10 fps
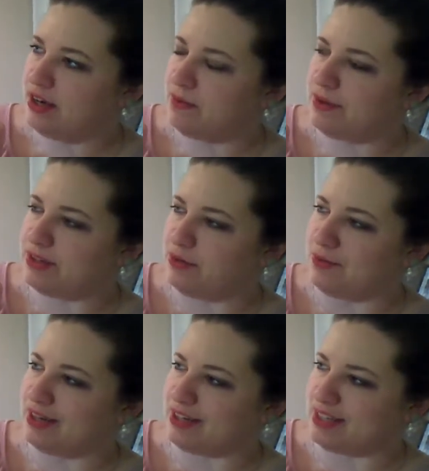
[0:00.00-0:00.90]
When you
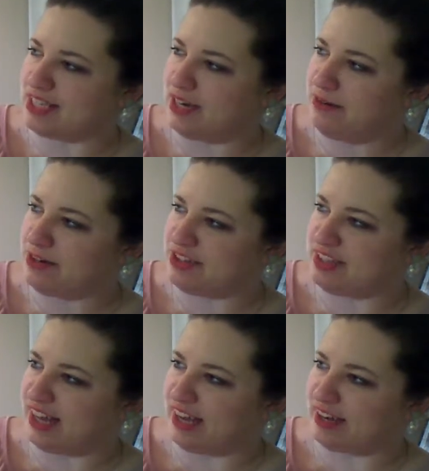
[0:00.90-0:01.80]
want a sour
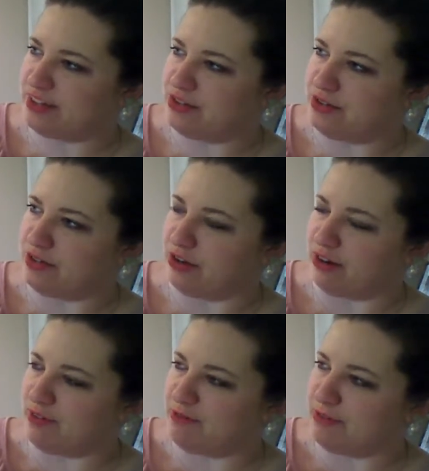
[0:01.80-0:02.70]
snack, choose a
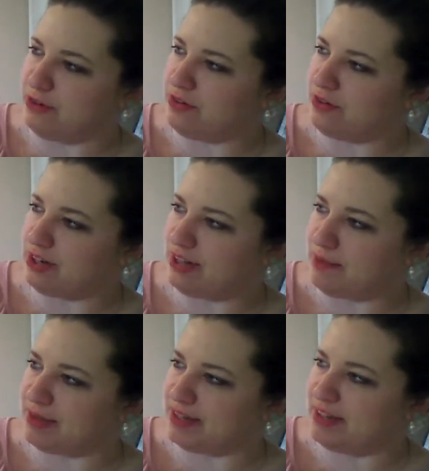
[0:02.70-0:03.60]
grapefruit or
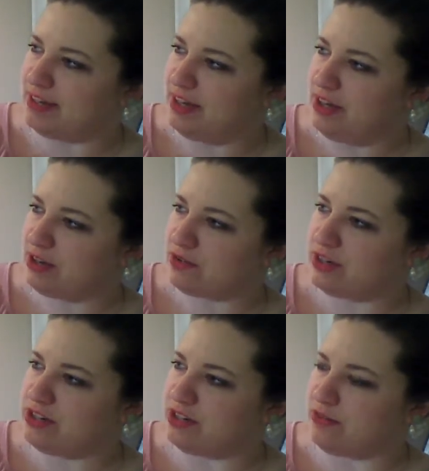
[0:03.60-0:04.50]
lemon.
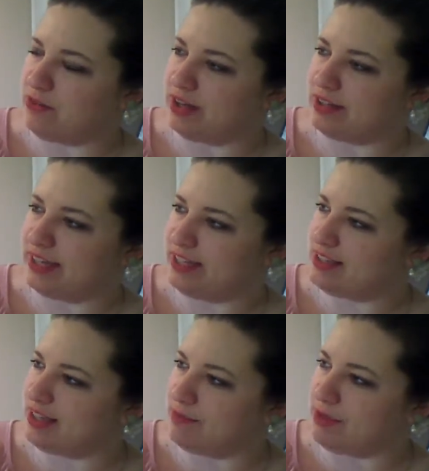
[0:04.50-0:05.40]
Crunchy
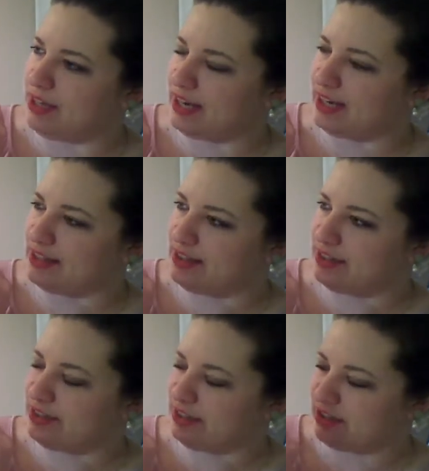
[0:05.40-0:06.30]
walnuts and pecans
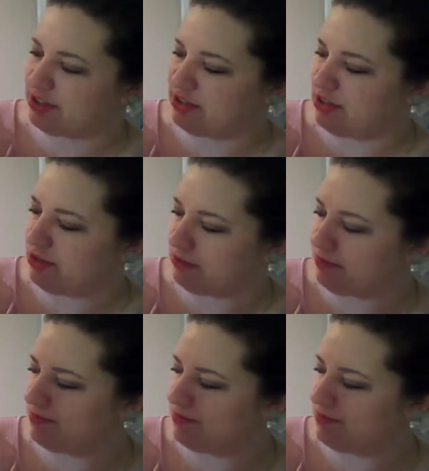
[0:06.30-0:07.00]
are delicious too.